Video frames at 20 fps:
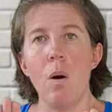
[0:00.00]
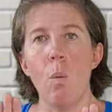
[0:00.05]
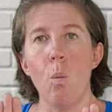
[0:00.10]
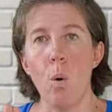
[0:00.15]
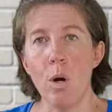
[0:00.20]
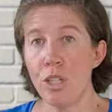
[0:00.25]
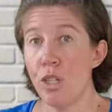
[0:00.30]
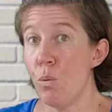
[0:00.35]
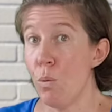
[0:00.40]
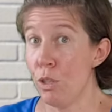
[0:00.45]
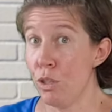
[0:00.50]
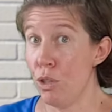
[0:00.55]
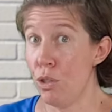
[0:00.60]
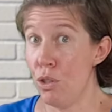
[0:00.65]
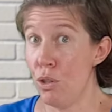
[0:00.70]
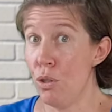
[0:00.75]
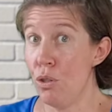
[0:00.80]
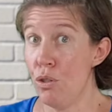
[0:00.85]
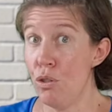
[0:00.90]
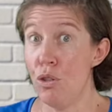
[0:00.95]
What you want to
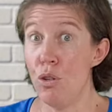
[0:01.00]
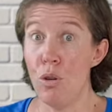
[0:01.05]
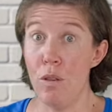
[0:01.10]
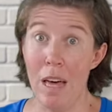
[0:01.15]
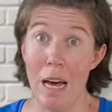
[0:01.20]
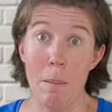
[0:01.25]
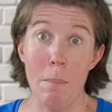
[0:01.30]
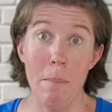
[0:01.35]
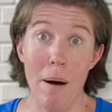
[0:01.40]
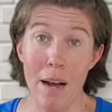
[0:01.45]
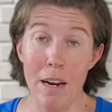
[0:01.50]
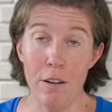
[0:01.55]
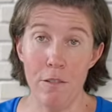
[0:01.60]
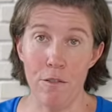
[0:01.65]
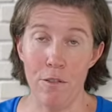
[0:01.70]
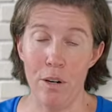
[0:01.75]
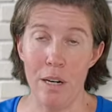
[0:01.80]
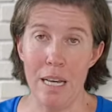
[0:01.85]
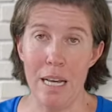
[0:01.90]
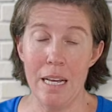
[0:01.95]
do that
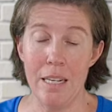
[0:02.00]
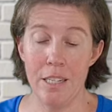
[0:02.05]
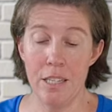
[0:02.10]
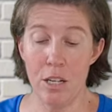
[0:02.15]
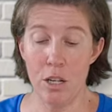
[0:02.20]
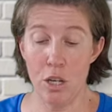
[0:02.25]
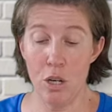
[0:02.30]
mindfully is